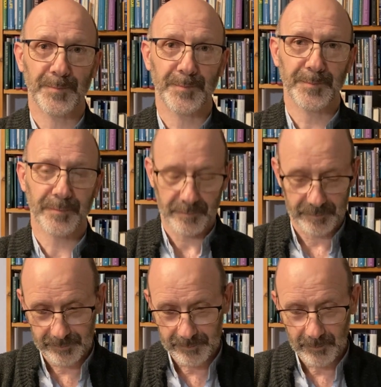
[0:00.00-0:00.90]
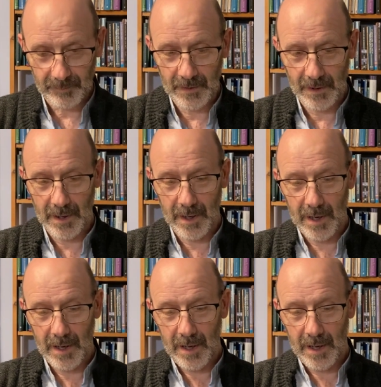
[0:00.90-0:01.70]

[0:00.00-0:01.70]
Nobody speaks.